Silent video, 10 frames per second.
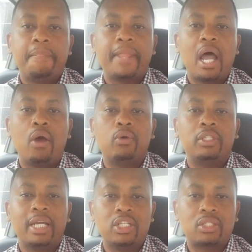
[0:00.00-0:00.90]
Now,
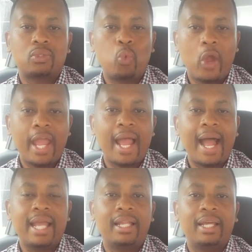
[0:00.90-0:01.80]
that is where
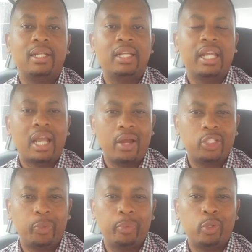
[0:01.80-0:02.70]
I then
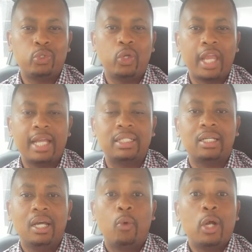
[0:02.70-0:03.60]
encourage people to
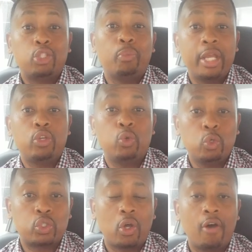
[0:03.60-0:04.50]
get, well, to make
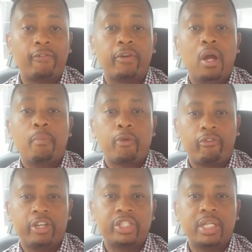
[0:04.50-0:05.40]
use of
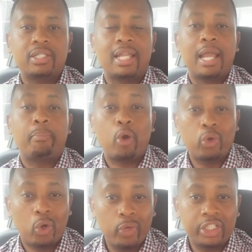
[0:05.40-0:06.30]
professionals like
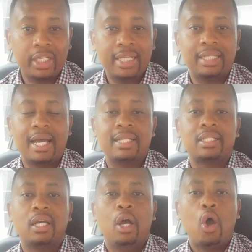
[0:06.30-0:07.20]
bond
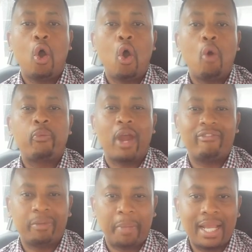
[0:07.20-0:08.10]
originators or
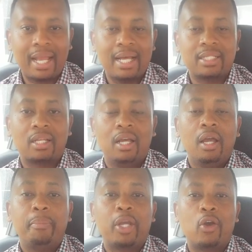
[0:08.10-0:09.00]
private bankers,
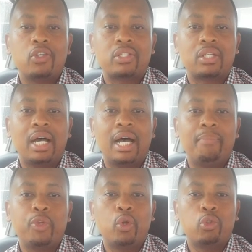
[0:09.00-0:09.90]
because
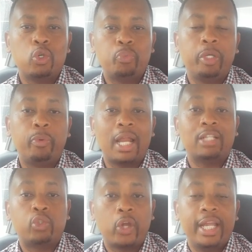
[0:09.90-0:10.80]
you know, those people
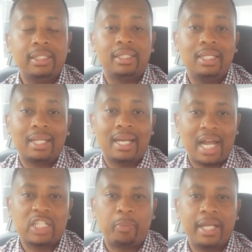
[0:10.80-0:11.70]
are trained in that
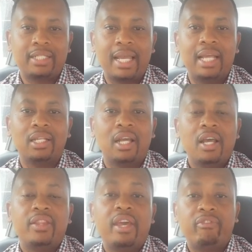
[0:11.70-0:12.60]
aspects, and
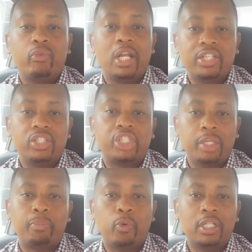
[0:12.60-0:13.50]
they have a
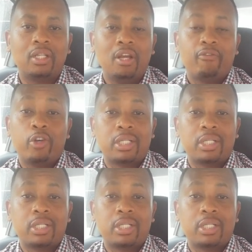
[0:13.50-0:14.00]
relationship with, for